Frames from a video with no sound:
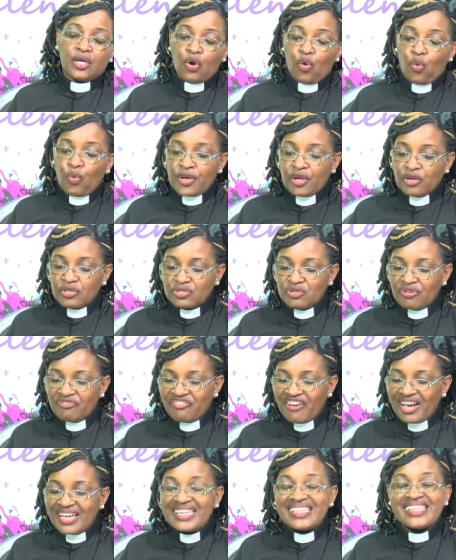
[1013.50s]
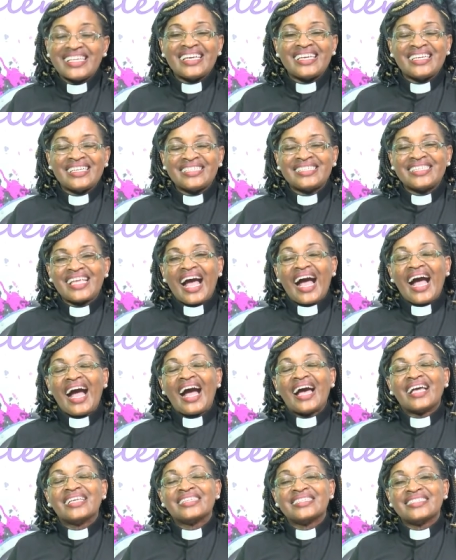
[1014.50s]
We also find there is
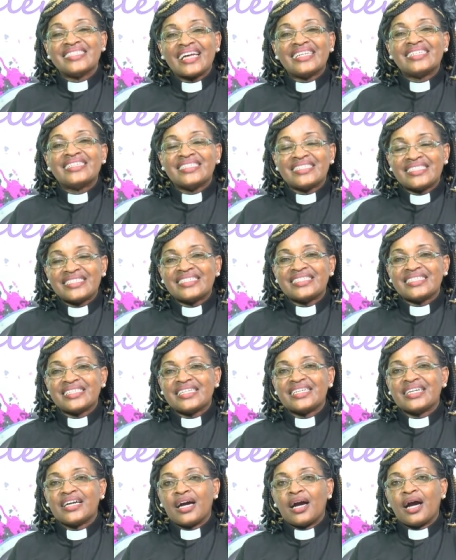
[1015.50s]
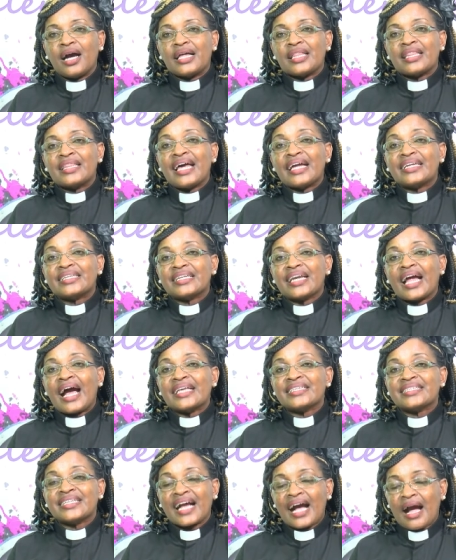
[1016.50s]
a statistic that
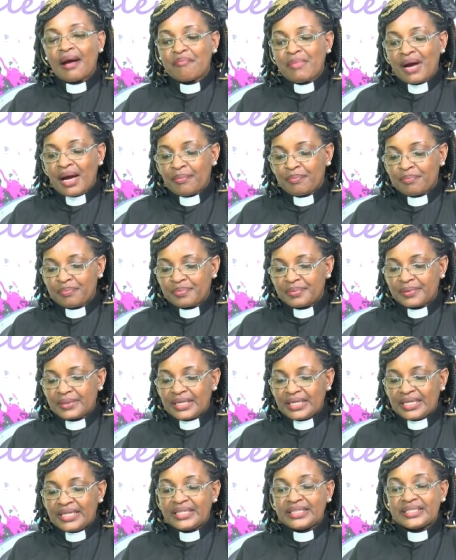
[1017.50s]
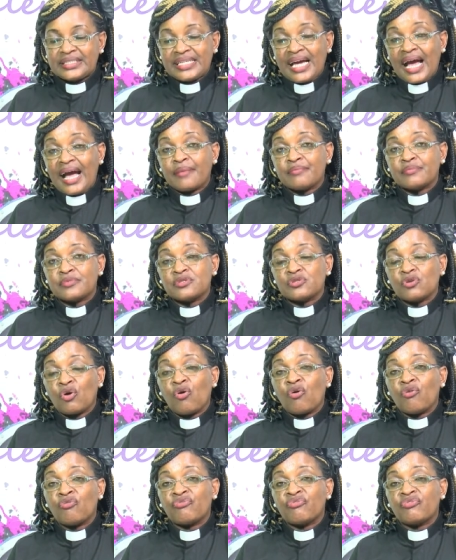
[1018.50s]
has come up in terms
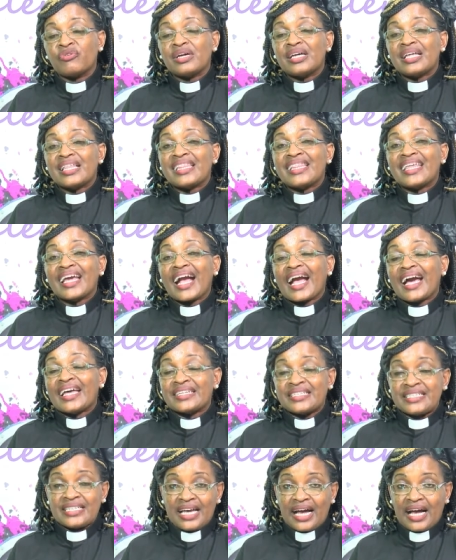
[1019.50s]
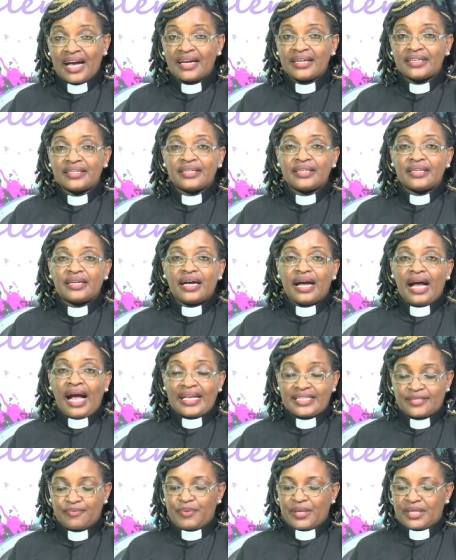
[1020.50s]
of the career
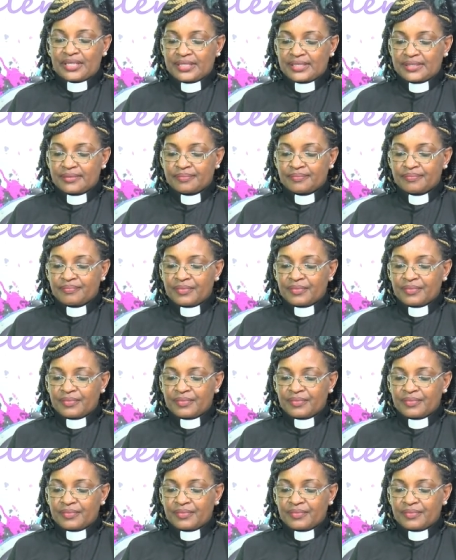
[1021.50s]
aspects.